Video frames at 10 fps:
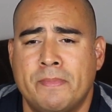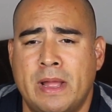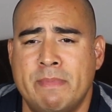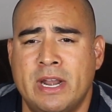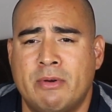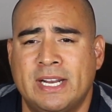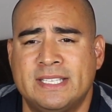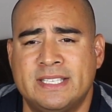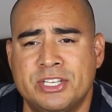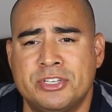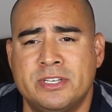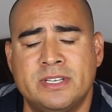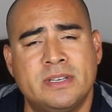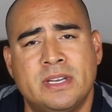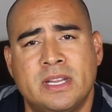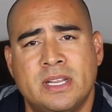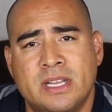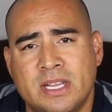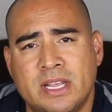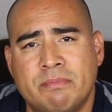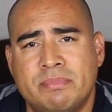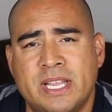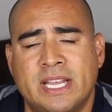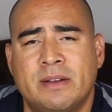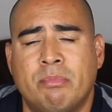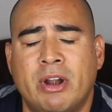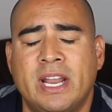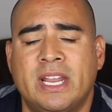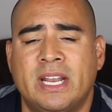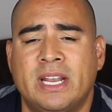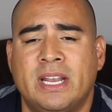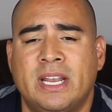I made a right decision and taking a break, and